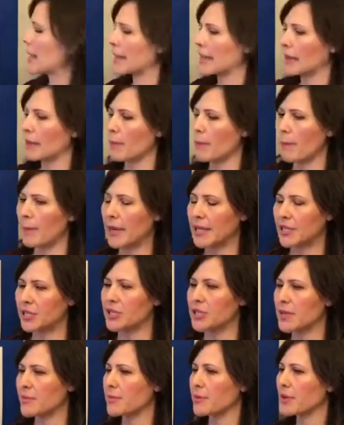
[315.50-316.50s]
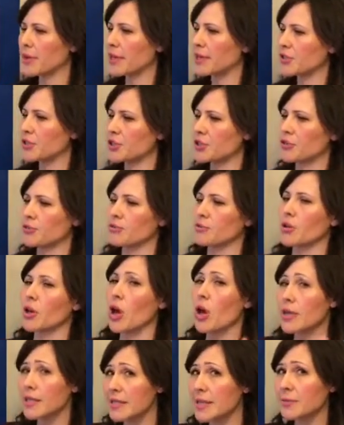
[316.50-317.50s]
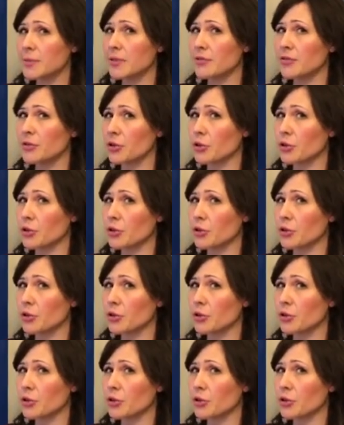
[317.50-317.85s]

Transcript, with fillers: getting much deeper into the concept of